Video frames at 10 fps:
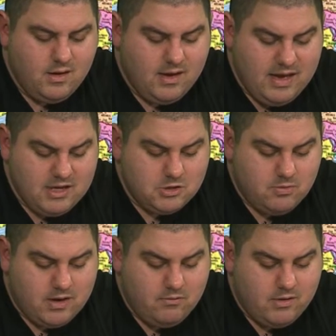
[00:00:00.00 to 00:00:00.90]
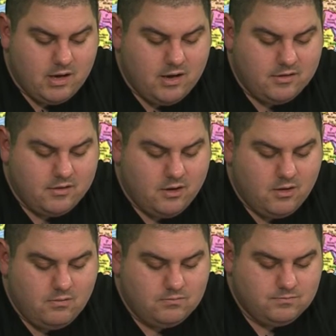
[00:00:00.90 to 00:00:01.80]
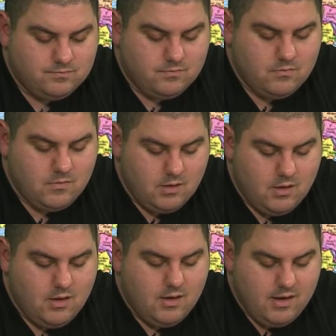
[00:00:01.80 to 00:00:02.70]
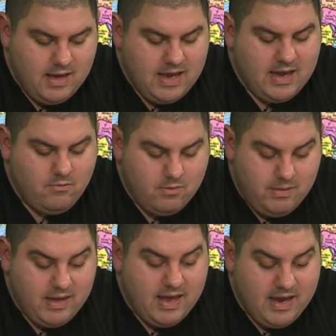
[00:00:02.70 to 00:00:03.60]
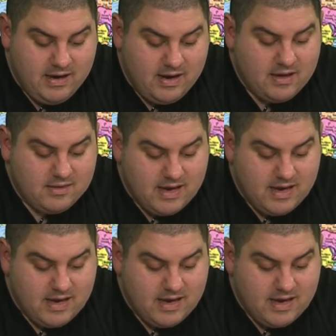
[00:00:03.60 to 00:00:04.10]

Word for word: Antoine would also aid, would be aiding at